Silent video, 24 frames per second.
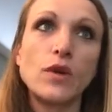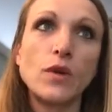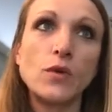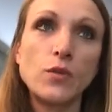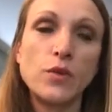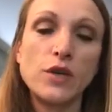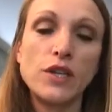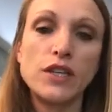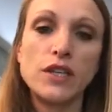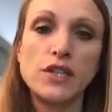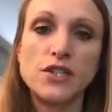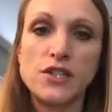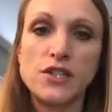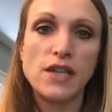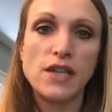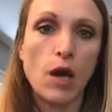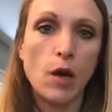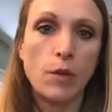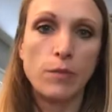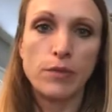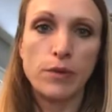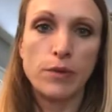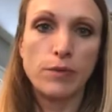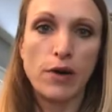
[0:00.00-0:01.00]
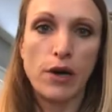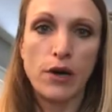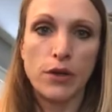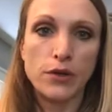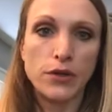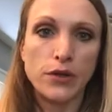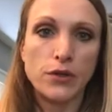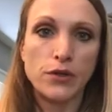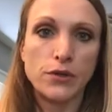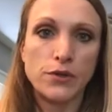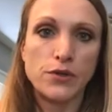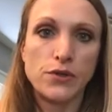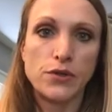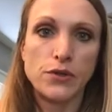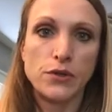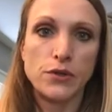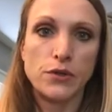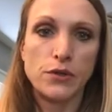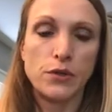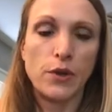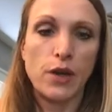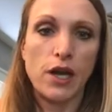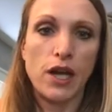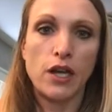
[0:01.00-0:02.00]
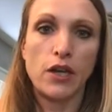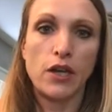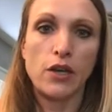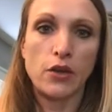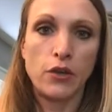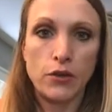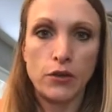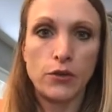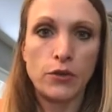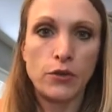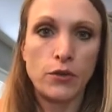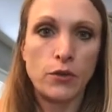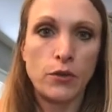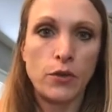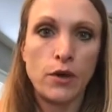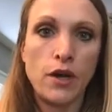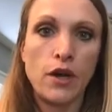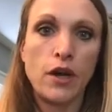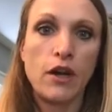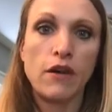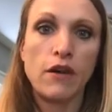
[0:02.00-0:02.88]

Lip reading: really just propel you to a new